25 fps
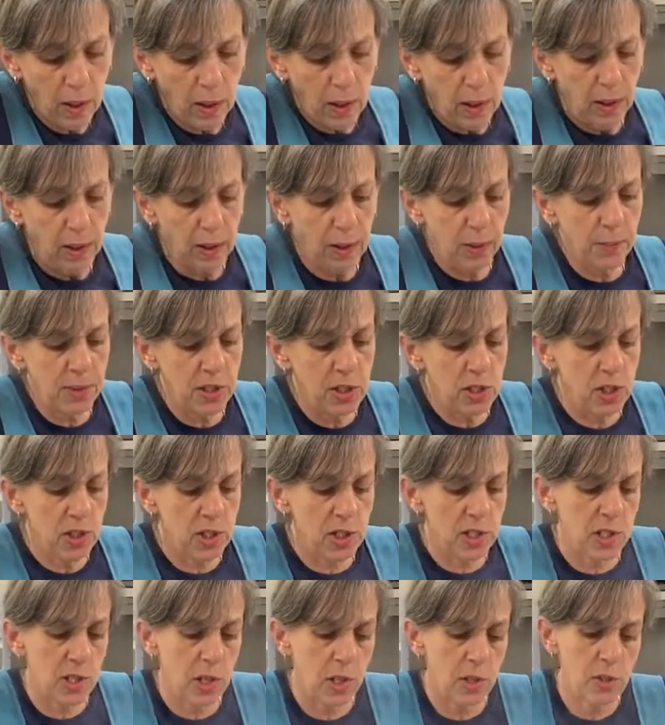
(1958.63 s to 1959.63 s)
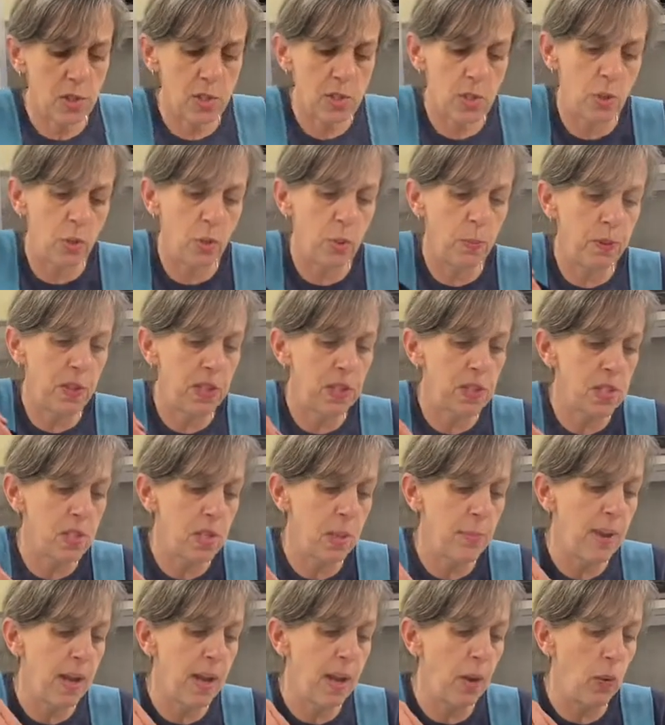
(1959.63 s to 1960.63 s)
Let me just start scooping
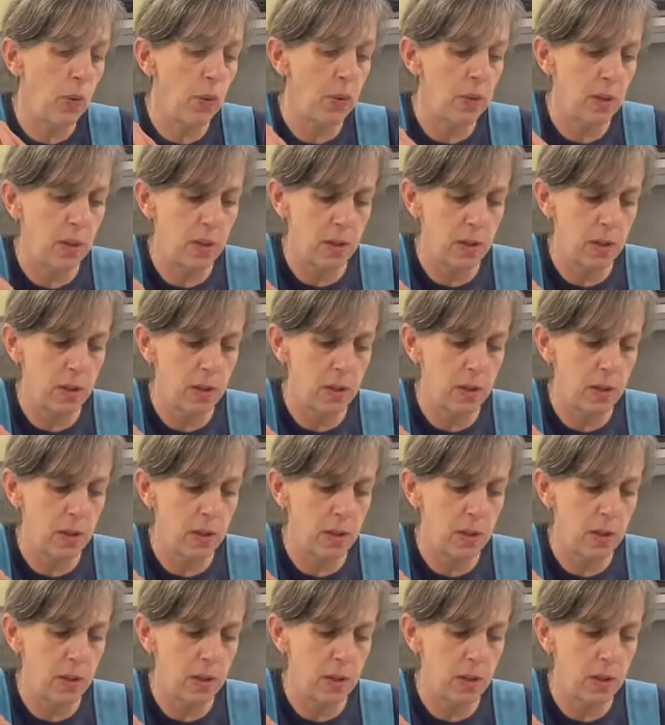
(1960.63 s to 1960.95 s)
some out.